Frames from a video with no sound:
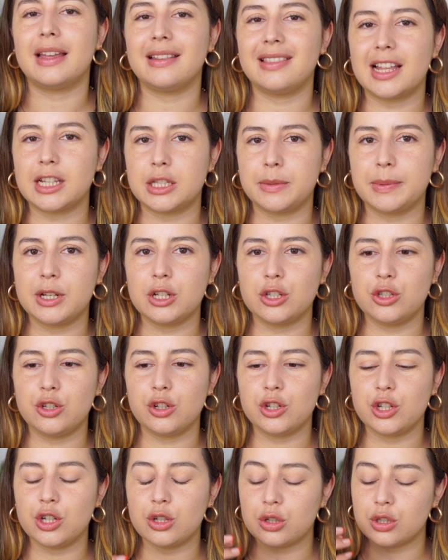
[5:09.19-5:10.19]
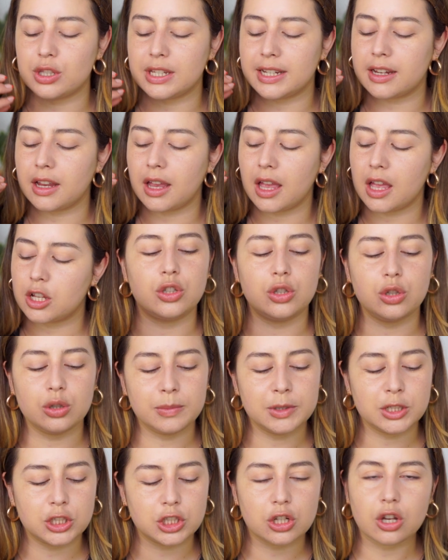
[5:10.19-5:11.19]
That's because you're using too
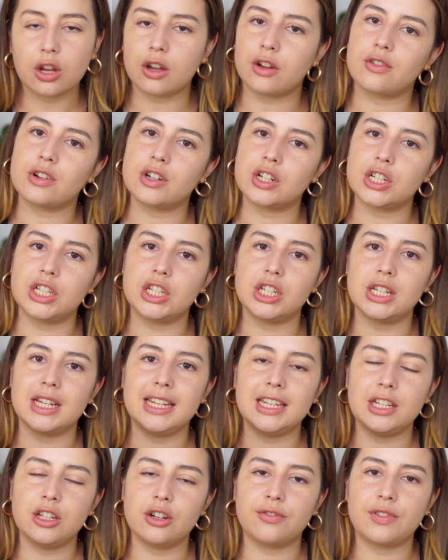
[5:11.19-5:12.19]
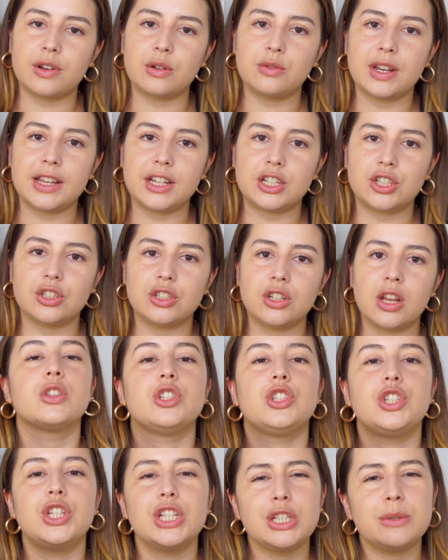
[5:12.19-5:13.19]
much coverage in your foundation
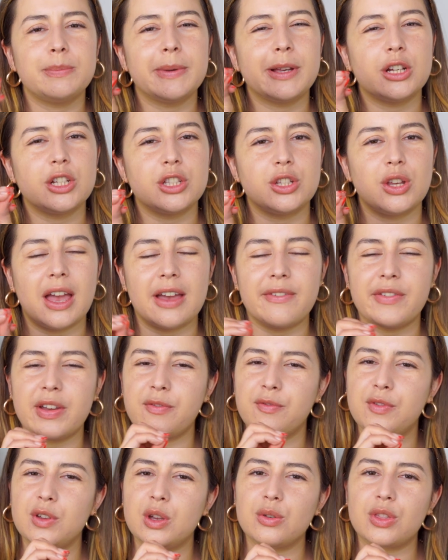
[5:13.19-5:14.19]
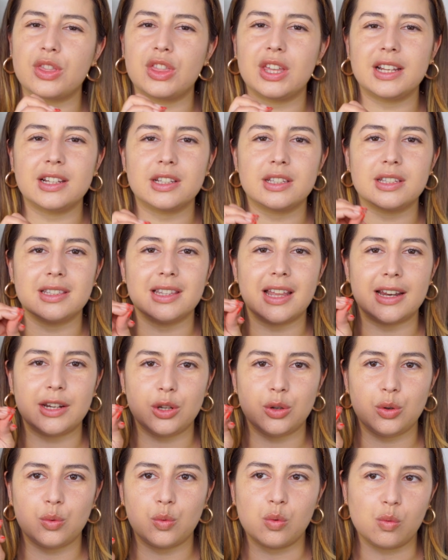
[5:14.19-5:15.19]
just because you have a few things that
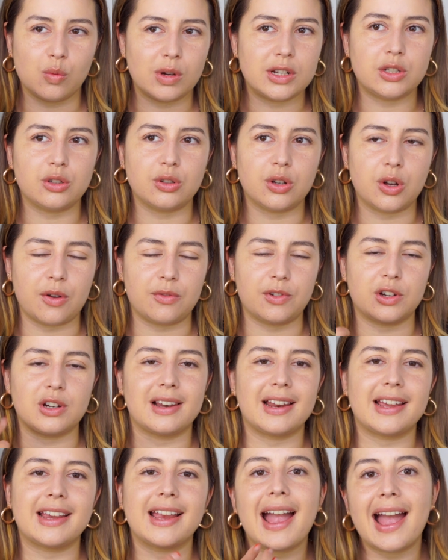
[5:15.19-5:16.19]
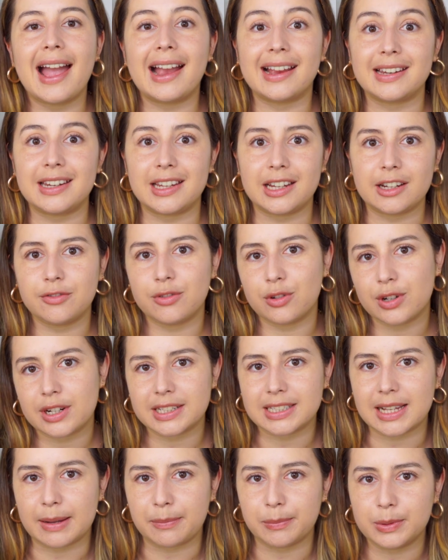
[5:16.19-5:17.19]
you want to cover, like acne, for
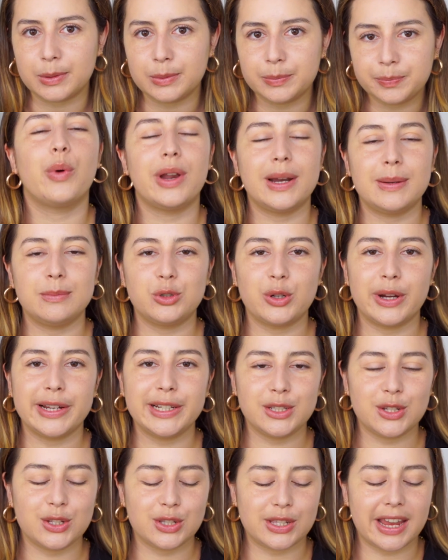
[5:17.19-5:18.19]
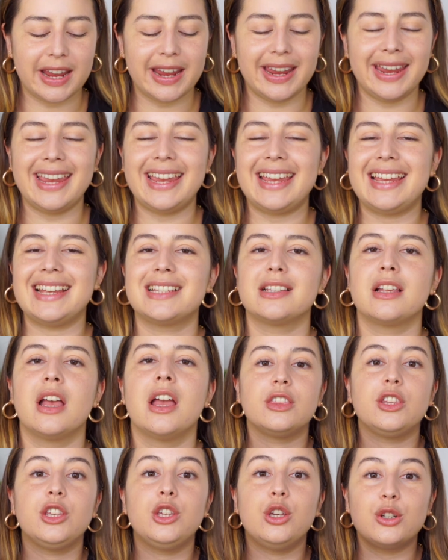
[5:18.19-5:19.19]
example. What I'm trying to say is
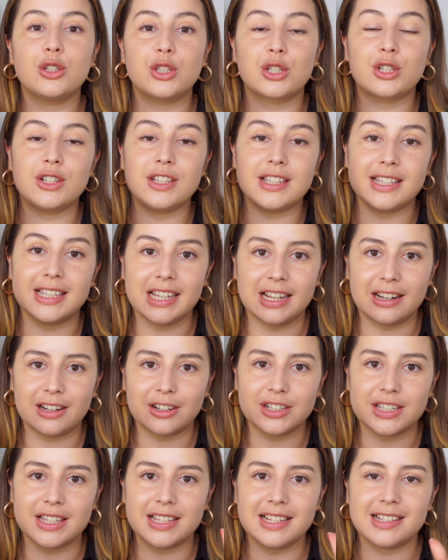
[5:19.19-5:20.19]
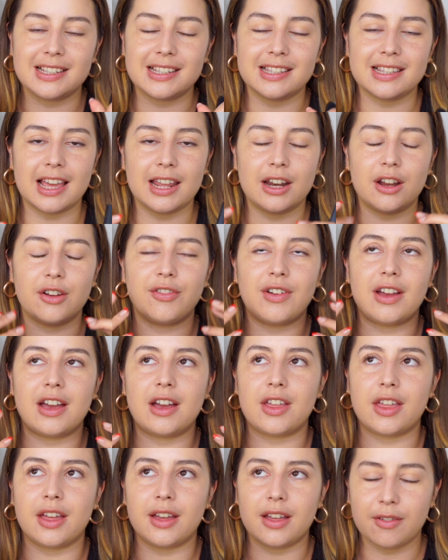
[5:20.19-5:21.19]
use concealers instead of
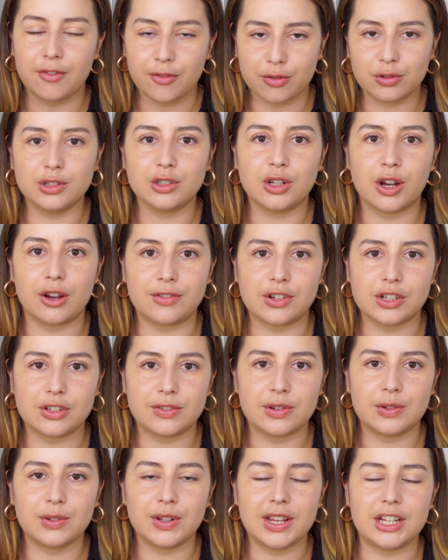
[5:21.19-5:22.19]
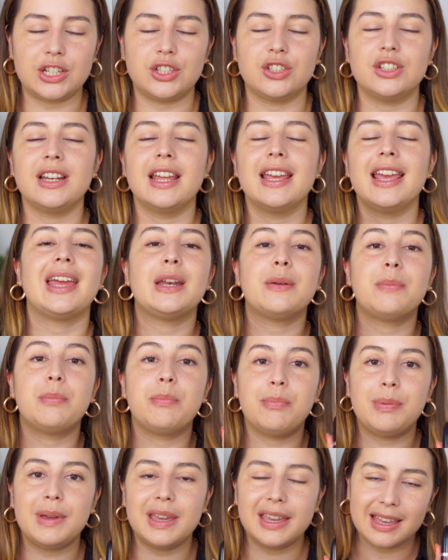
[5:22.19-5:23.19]
a full coverage foundation and
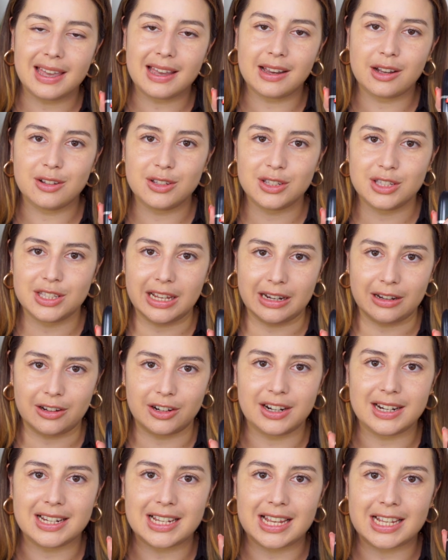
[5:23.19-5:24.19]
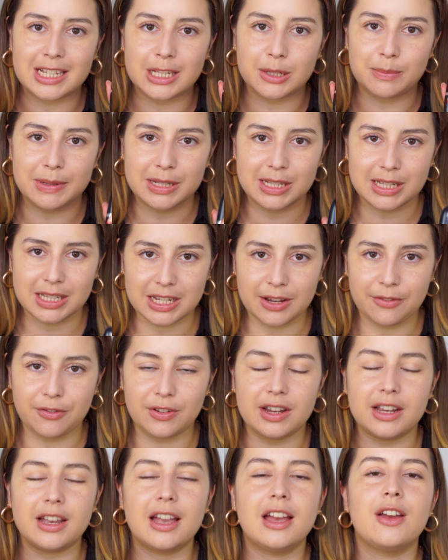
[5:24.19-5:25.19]
pick a concealer
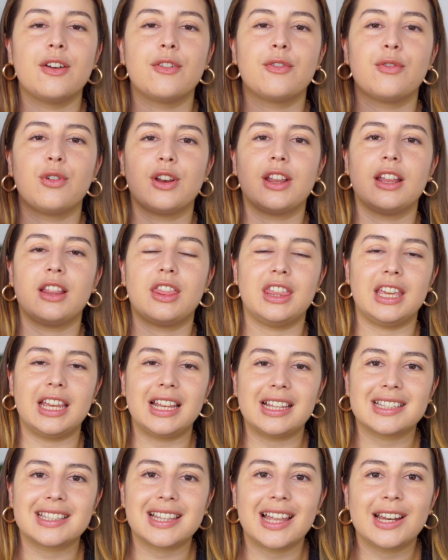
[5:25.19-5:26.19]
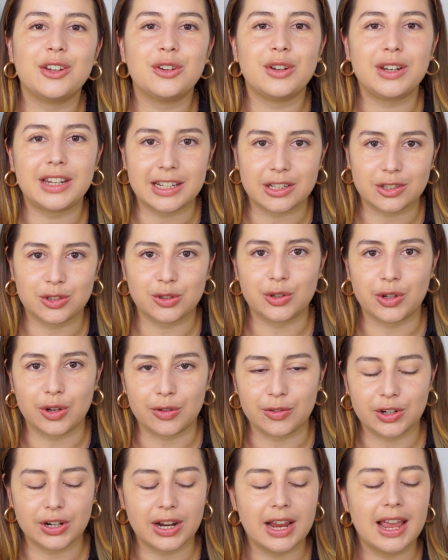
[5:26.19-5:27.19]
specific for the things that you need to
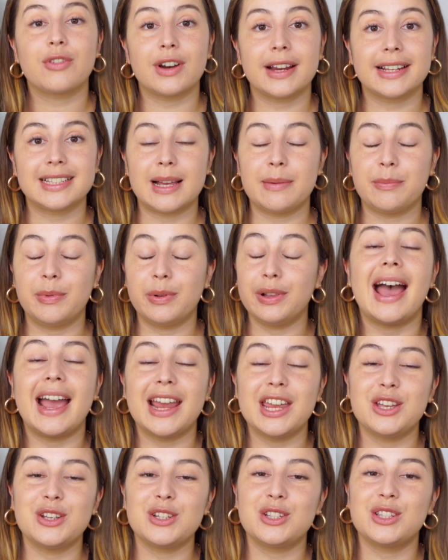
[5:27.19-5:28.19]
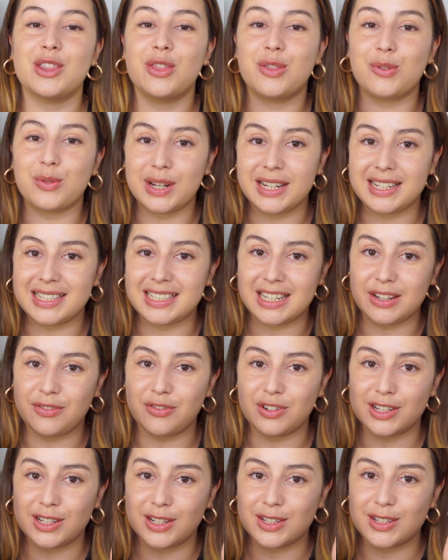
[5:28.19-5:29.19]
cover. For example, I use three
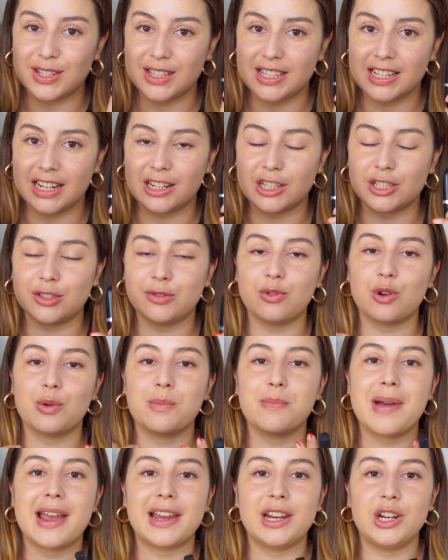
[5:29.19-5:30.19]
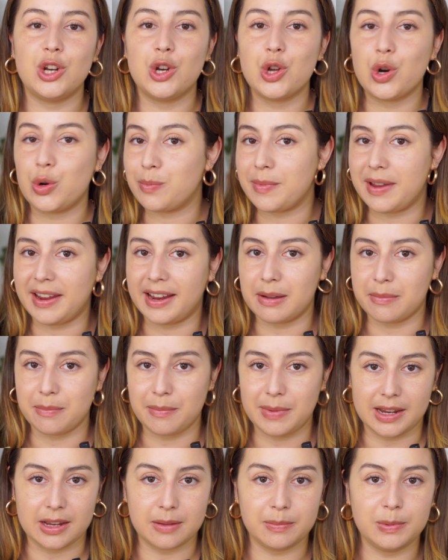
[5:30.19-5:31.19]
different concealers for my no makeup
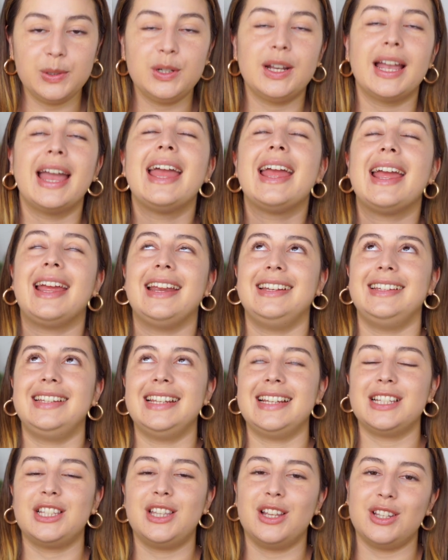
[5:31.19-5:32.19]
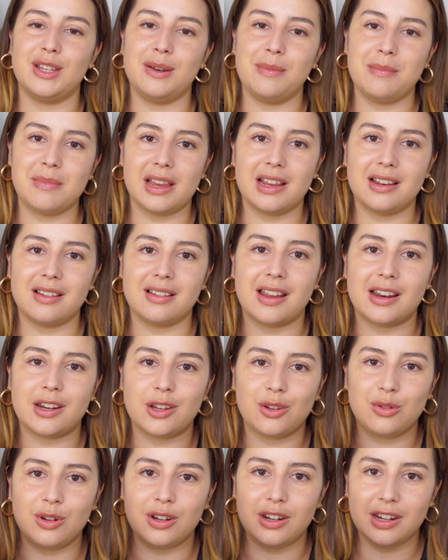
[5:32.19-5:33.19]
makeup look and this doesn't mean that
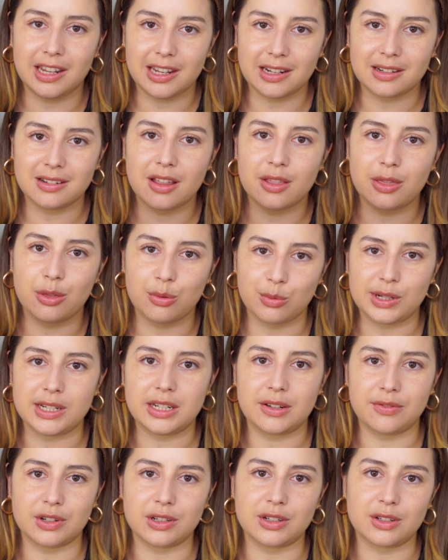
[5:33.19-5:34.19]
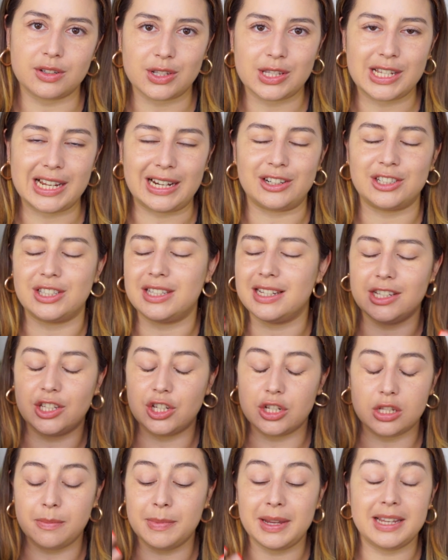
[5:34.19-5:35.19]
you need three different concealers. It
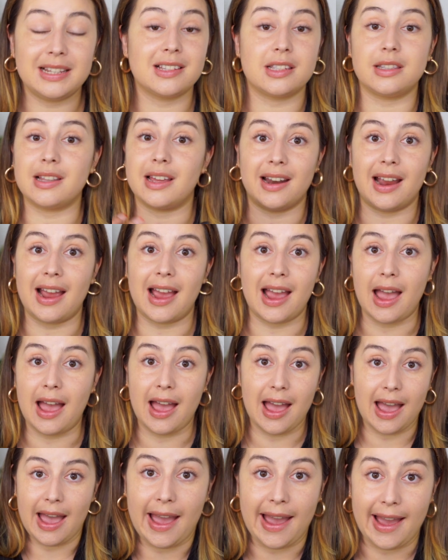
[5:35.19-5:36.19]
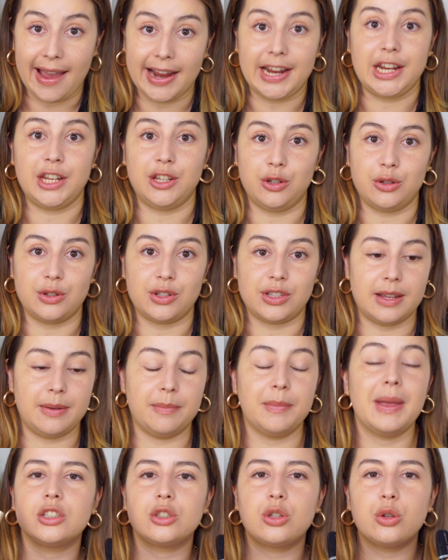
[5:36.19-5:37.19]
just means that I use them.
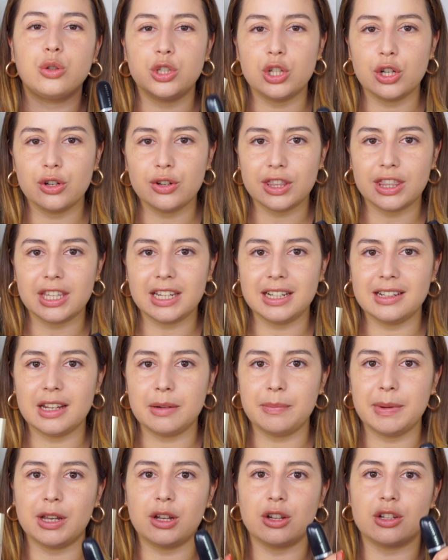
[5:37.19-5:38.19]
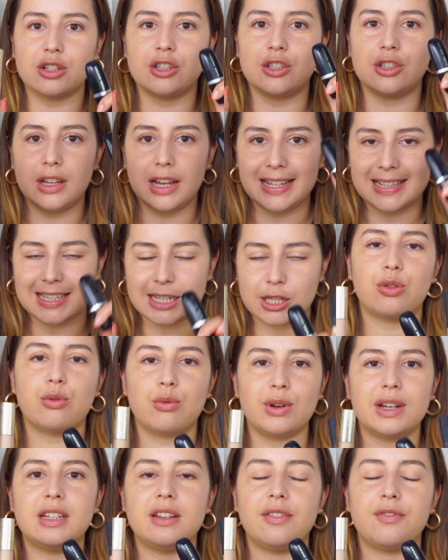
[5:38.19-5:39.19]
So don't think that because it's
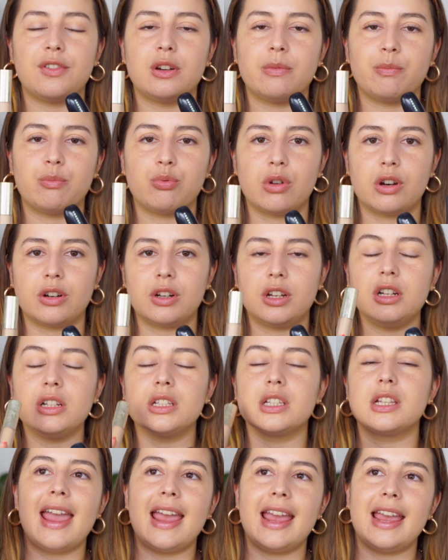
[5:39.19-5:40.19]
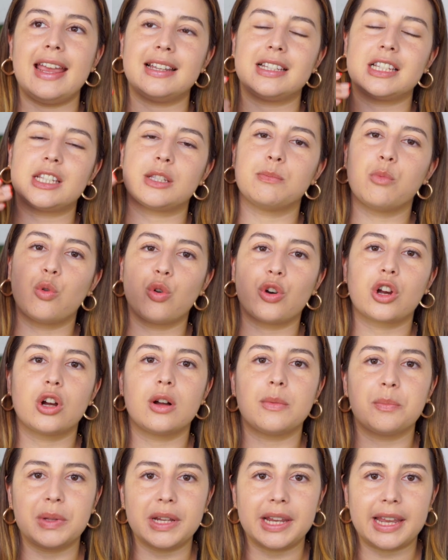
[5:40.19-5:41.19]
three different products, it's more
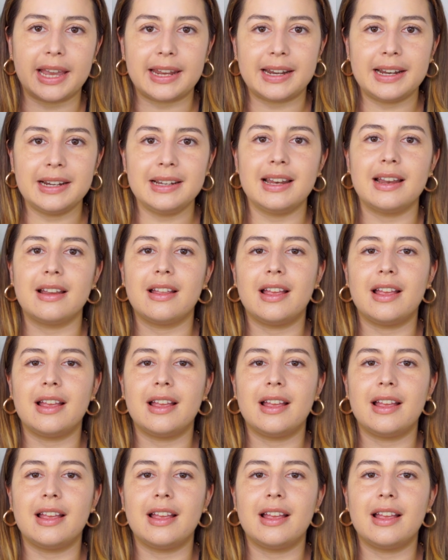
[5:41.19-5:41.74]
complicated.